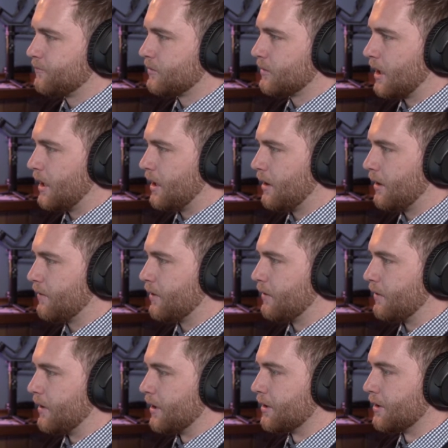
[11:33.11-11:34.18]
Anything for
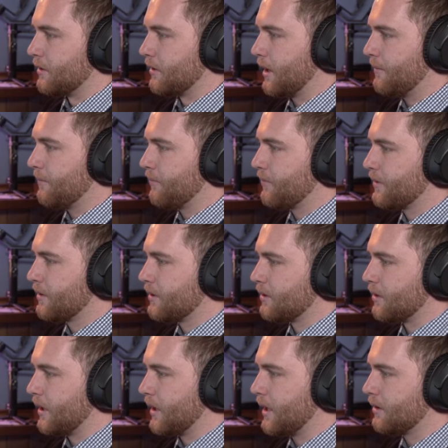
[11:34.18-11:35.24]
the videos, right?
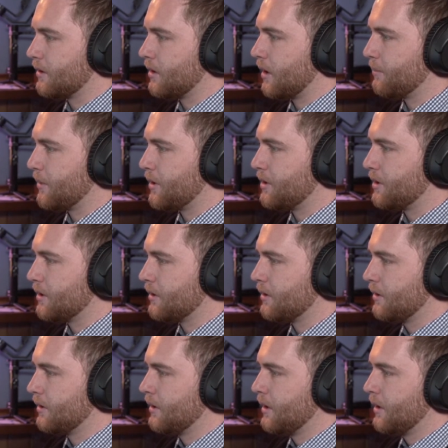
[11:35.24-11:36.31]
So again, stop motion.
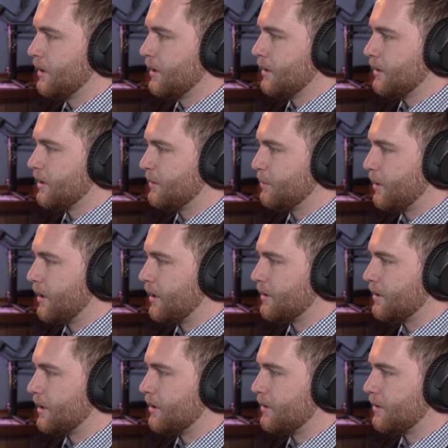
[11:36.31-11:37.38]
This part is
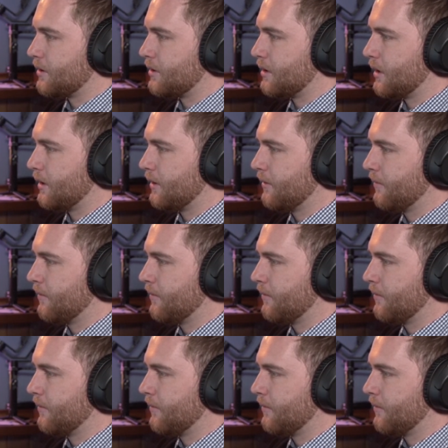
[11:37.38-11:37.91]
interesting.